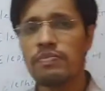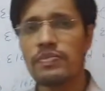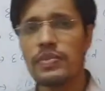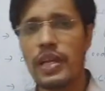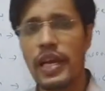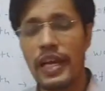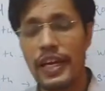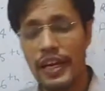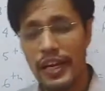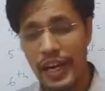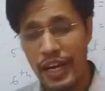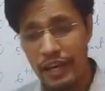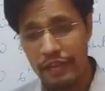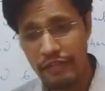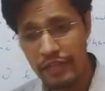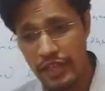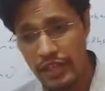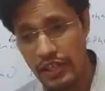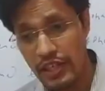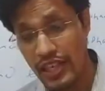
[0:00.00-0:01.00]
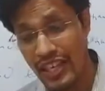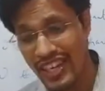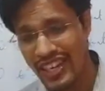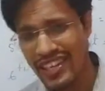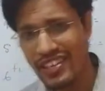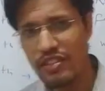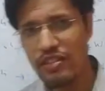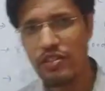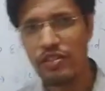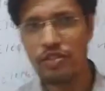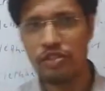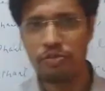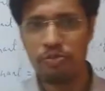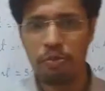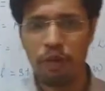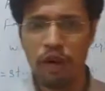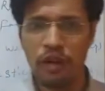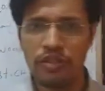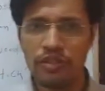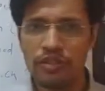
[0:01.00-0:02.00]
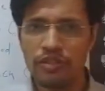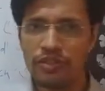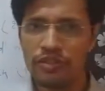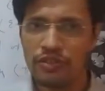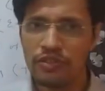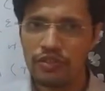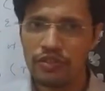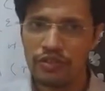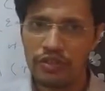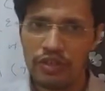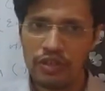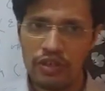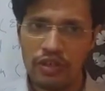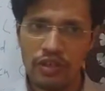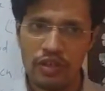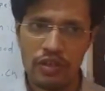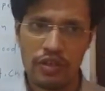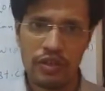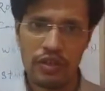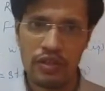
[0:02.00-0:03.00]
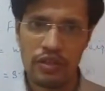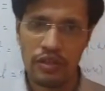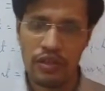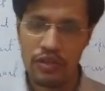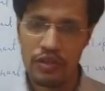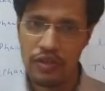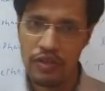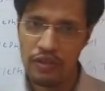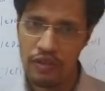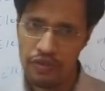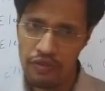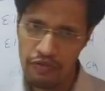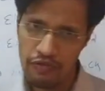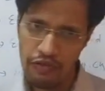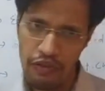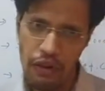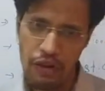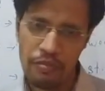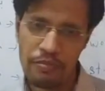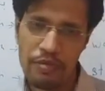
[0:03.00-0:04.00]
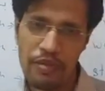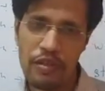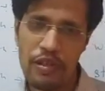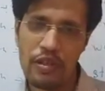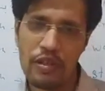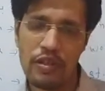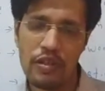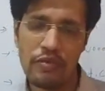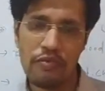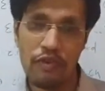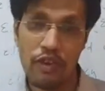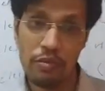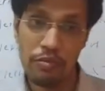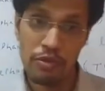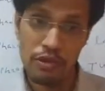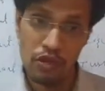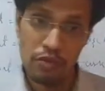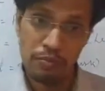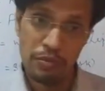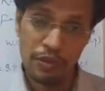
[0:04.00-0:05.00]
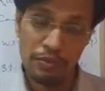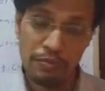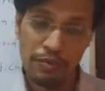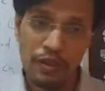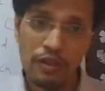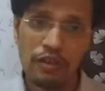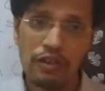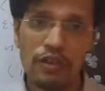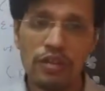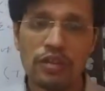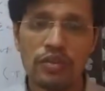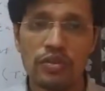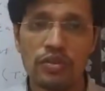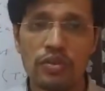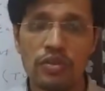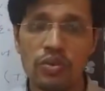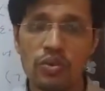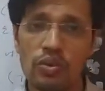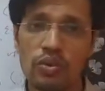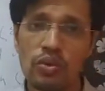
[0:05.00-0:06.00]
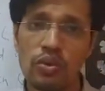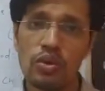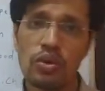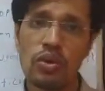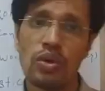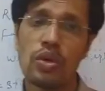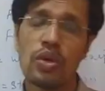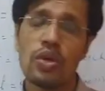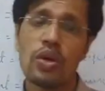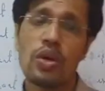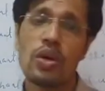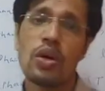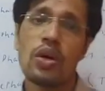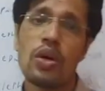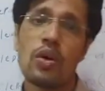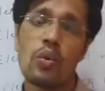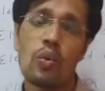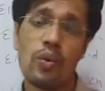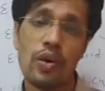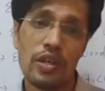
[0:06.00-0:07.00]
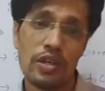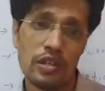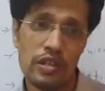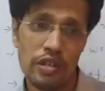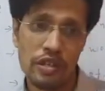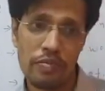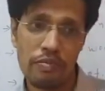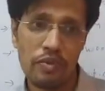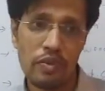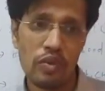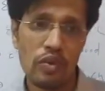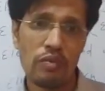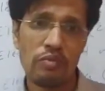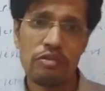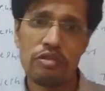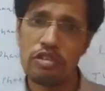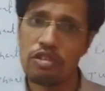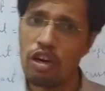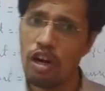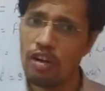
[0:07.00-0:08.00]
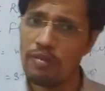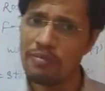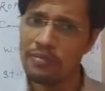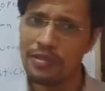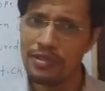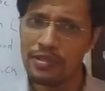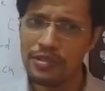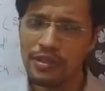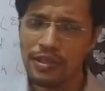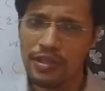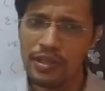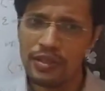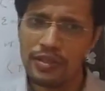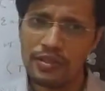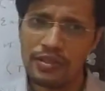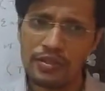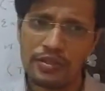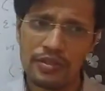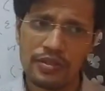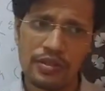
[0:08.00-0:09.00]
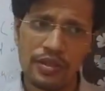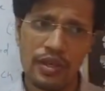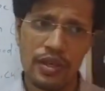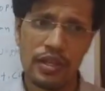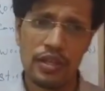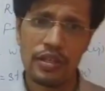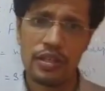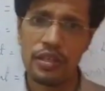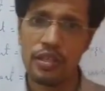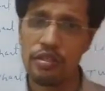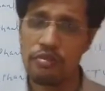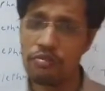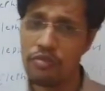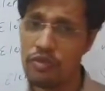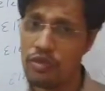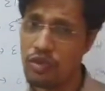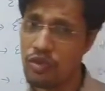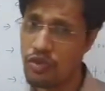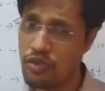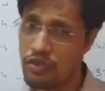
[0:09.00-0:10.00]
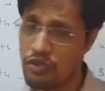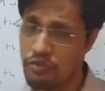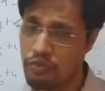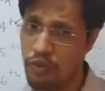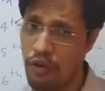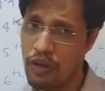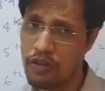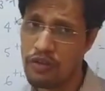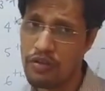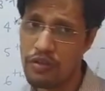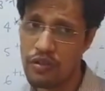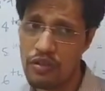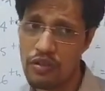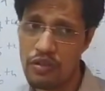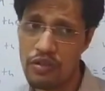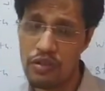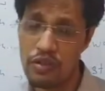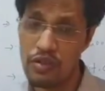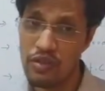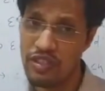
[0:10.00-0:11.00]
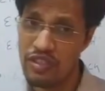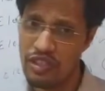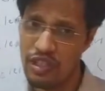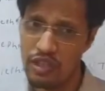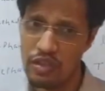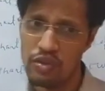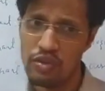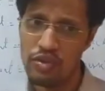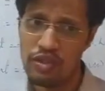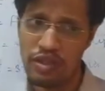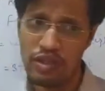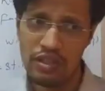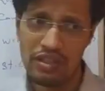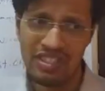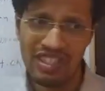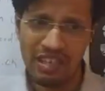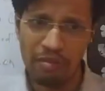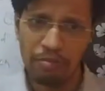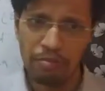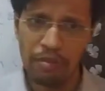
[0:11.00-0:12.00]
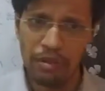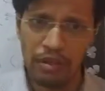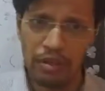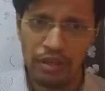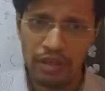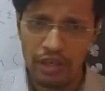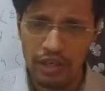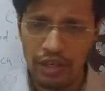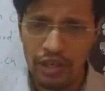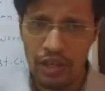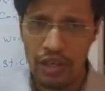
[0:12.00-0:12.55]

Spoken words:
And I will get the response from you people through a WhatsApp group. Solve this case and give your responses, your solutions separately.